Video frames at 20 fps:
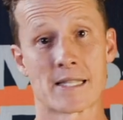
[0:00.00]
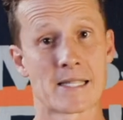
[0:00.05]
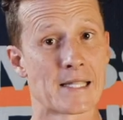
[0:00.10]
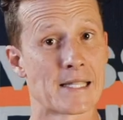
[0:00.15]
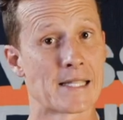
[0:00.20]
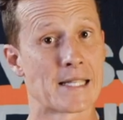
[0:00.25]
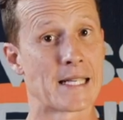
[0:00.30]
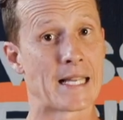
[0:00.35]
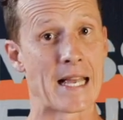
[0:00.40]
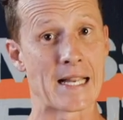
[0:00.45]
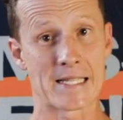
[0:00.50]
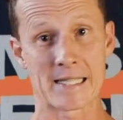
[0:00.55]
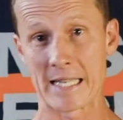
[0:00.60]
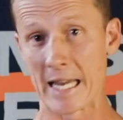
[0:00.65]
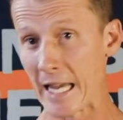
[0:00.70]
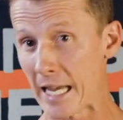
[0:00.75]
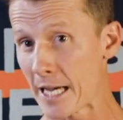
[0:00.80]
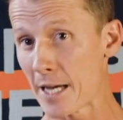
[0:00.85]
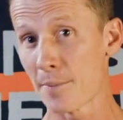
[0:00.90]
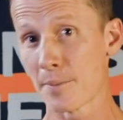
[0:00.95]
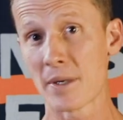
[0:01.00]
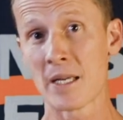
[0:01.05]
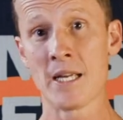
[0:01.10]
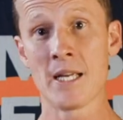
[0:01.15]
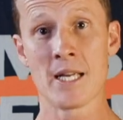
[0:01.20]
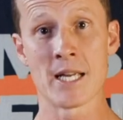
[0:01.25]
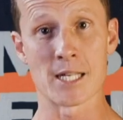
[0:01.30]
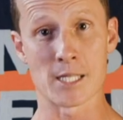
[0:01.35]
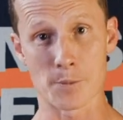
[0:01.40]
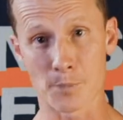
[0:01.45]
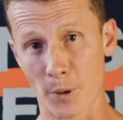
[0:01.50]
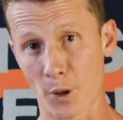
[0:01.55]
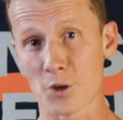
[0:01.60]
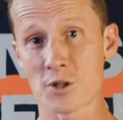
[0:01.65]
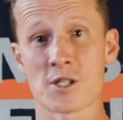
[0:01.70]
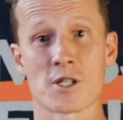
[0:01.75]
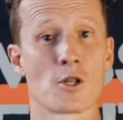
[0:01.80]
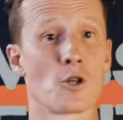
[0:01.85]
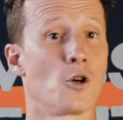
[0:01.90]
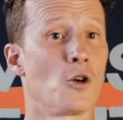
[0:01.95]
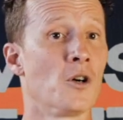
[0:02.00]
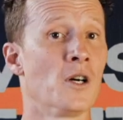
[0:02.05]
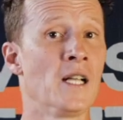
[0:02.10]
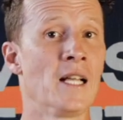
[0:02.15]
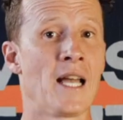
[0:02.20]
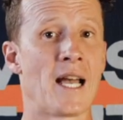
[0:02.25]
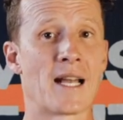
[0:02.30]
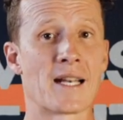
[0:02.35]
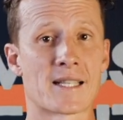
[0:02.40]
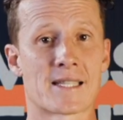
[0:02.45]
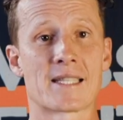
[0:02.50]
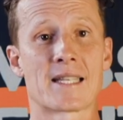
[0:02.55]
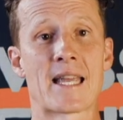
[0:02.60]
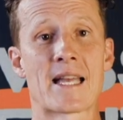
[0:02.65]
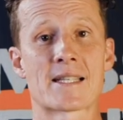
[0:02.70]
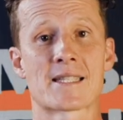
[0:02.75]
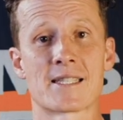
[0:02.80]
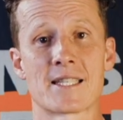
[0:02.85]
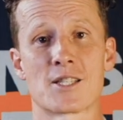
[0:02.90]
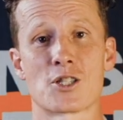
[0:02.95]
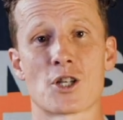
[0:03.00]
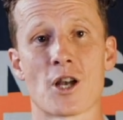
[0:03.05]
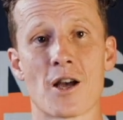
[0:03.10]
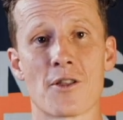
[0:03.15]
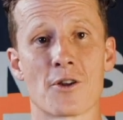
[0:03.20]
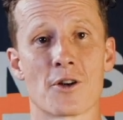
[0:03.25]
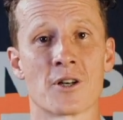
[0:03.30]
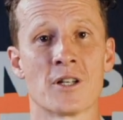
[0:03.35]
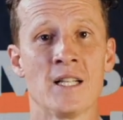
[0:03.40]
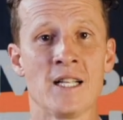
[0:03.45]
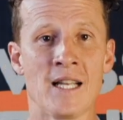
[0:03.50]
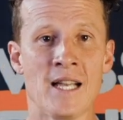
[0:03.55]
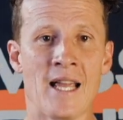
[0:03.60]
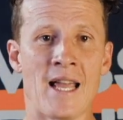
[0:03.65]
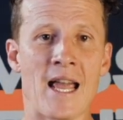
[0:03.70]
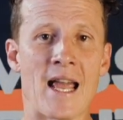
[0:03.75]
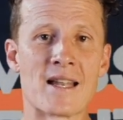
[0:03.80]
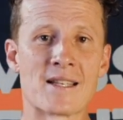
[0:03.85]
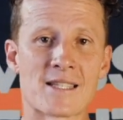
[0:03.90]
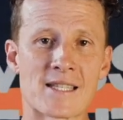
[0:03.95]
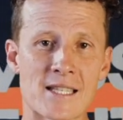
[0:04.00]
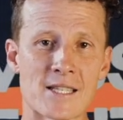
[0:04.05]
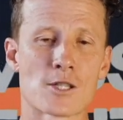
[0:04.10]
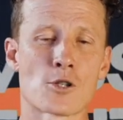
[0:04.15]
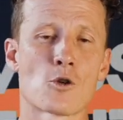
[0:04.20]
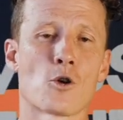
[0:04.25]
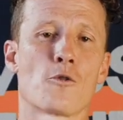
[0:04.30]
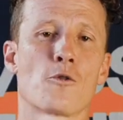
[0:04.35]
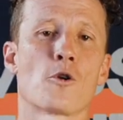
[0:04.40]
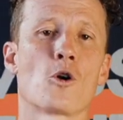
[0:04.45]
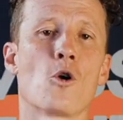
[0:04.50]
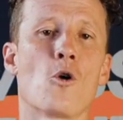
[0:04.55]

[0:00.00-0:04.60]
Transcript: This is against him, it's personal, and it's against each other. And Zinzendorf will